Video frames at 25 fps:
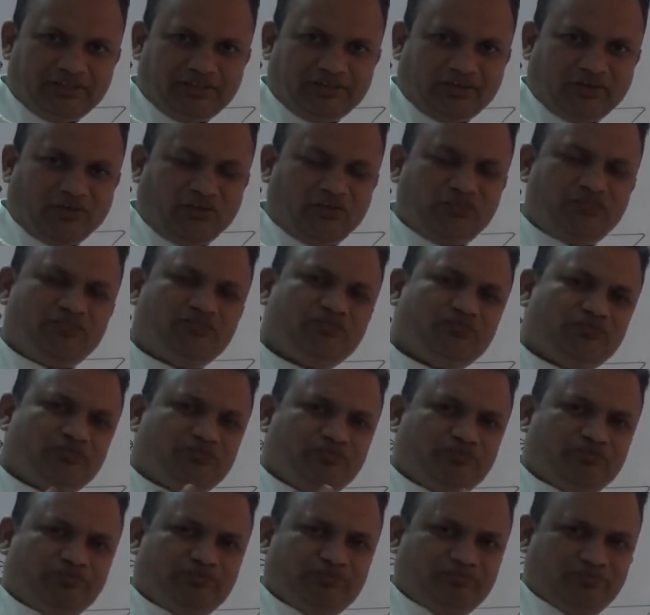of
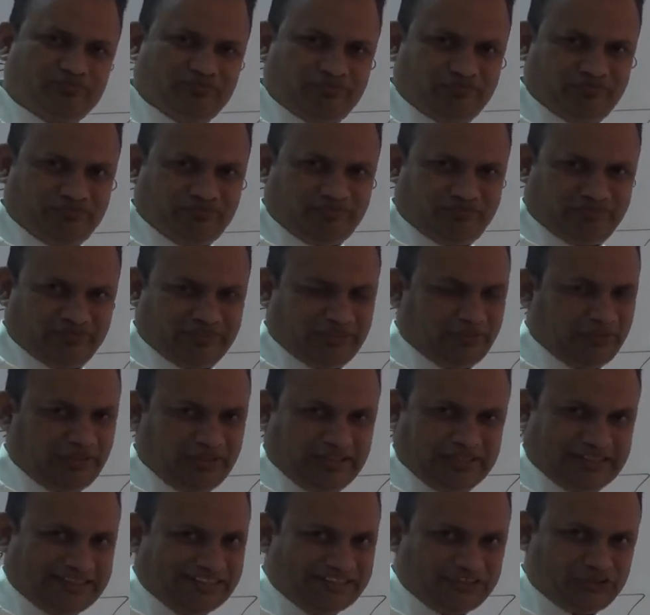
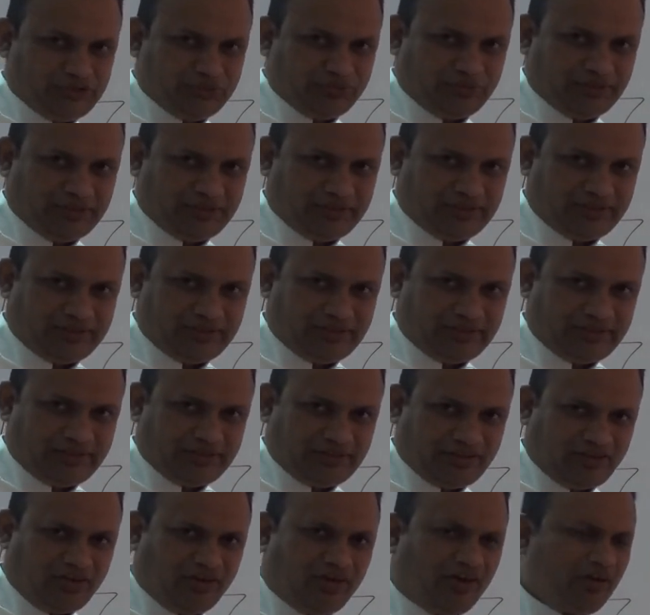the consumer,
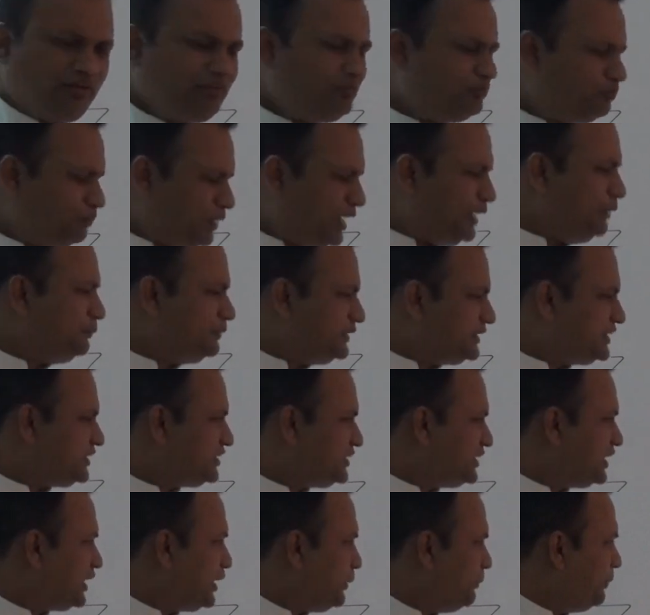or my
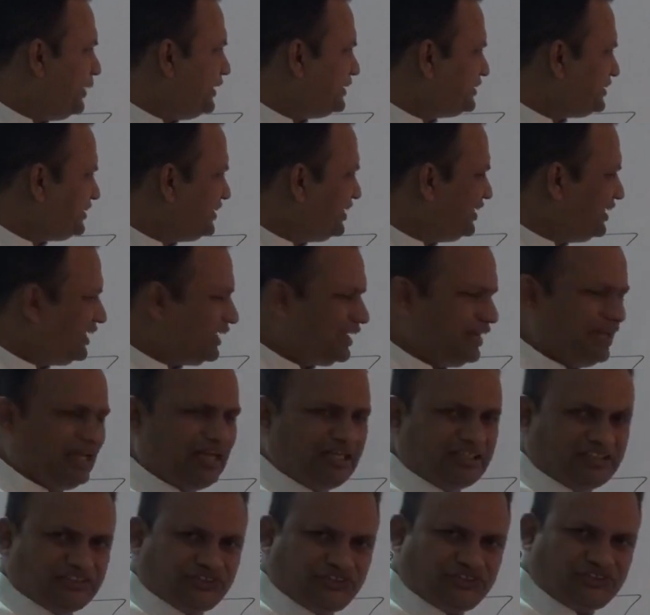purchasing capacity
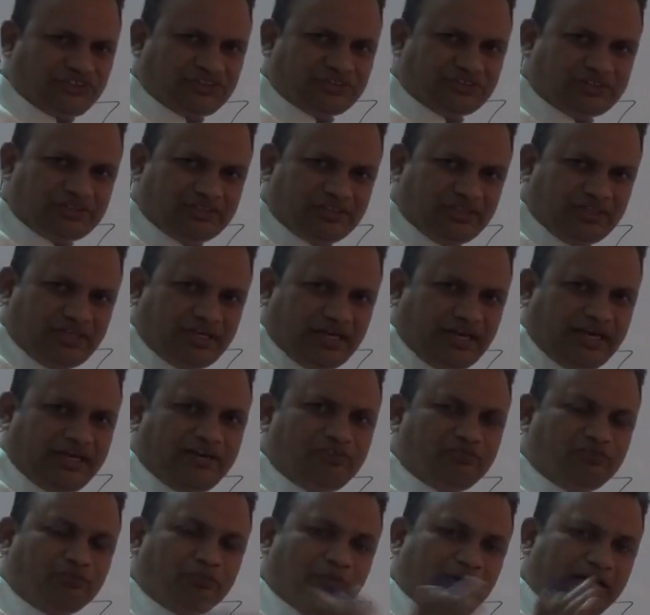declines. And
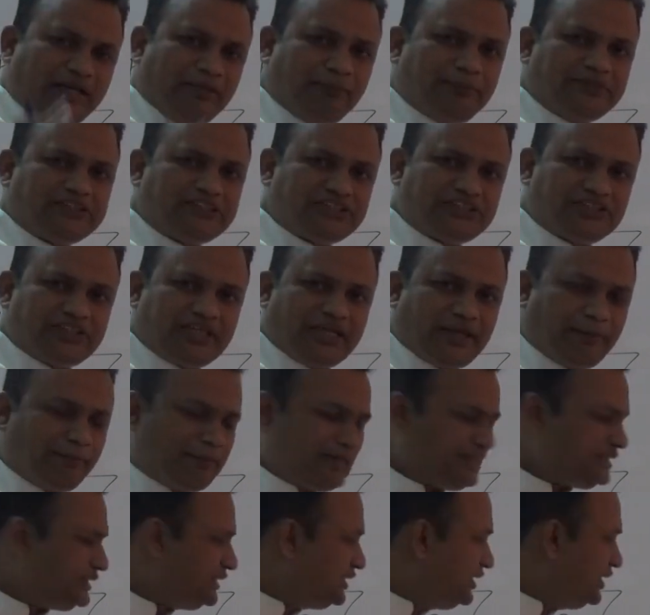if my purchasing
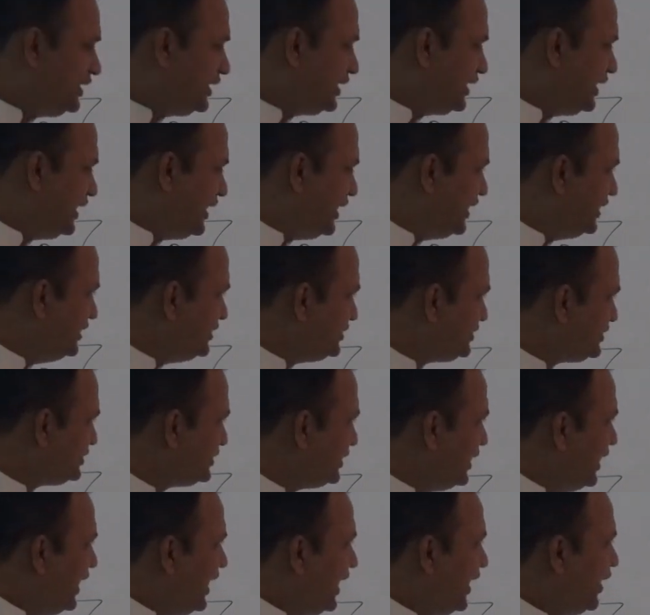capacity declines,
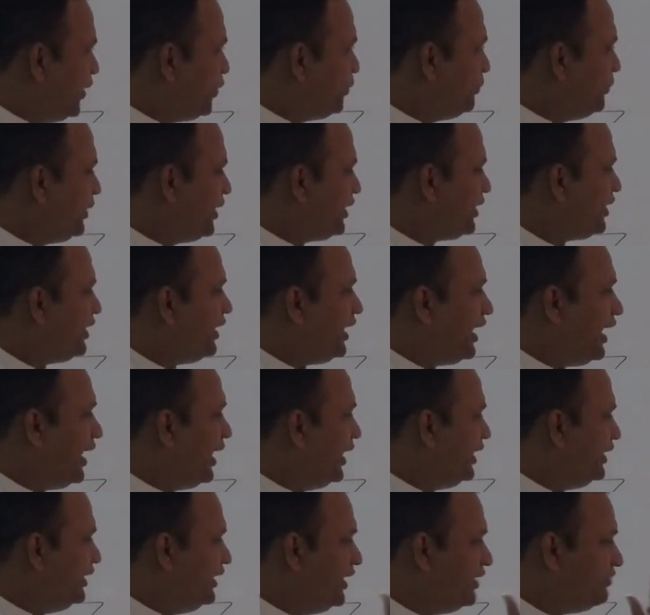automatically
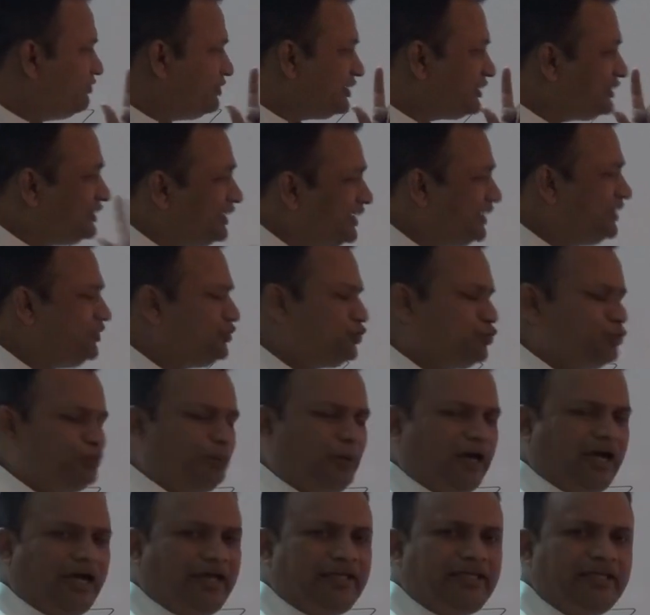I never think to
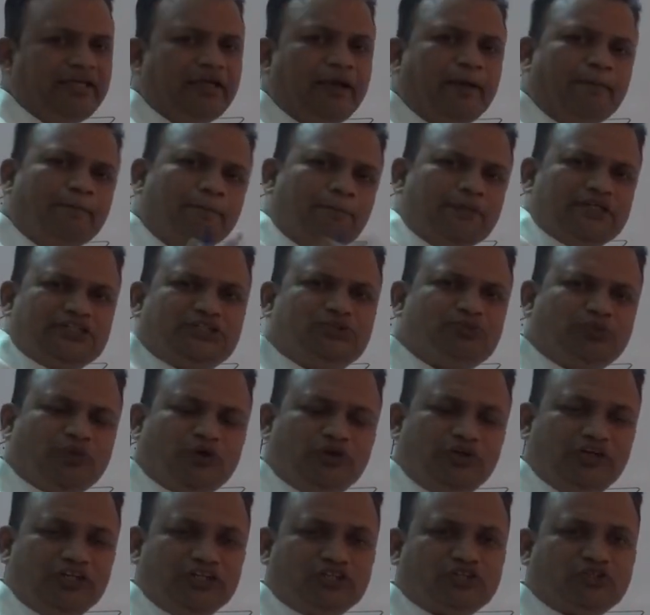buy much
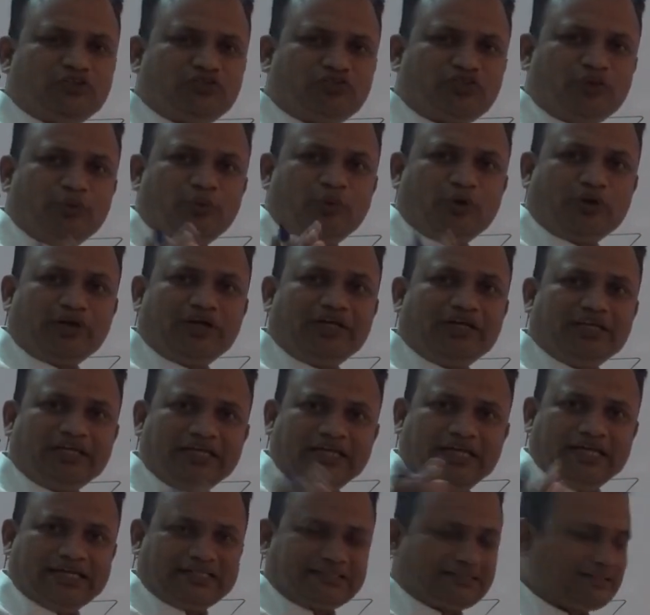more units of
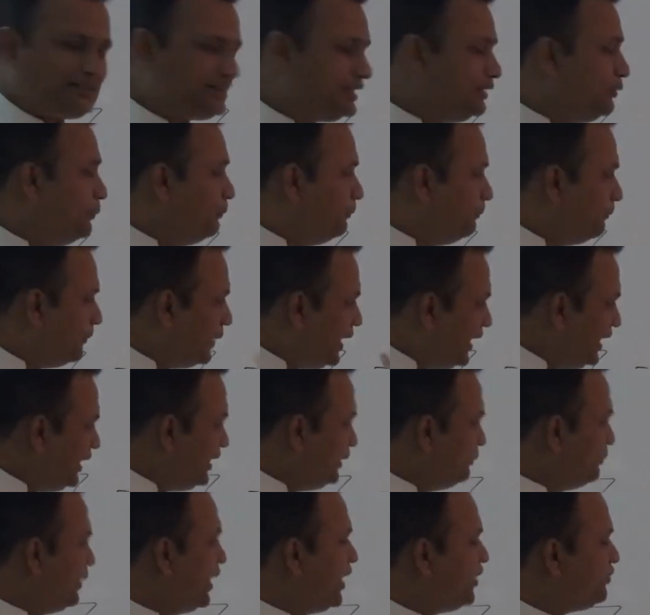commodity X. My
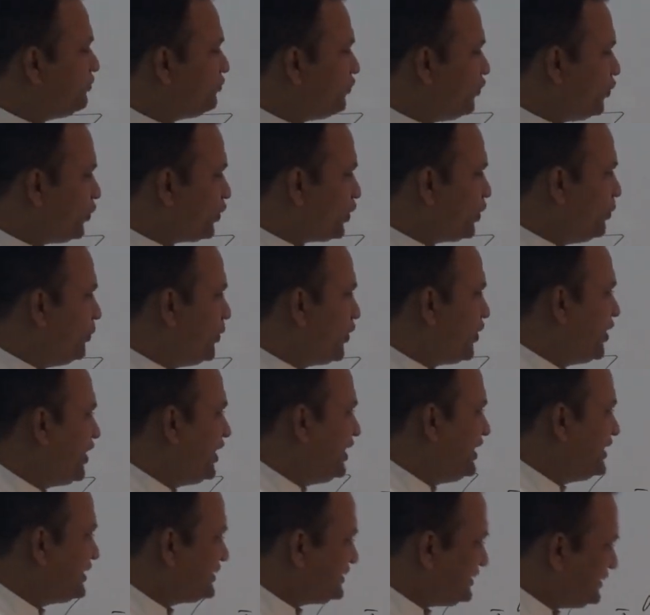demand for
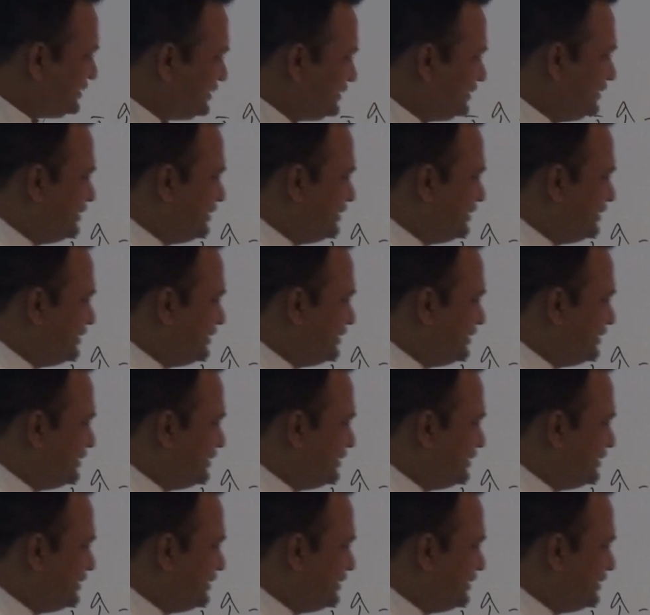commodity X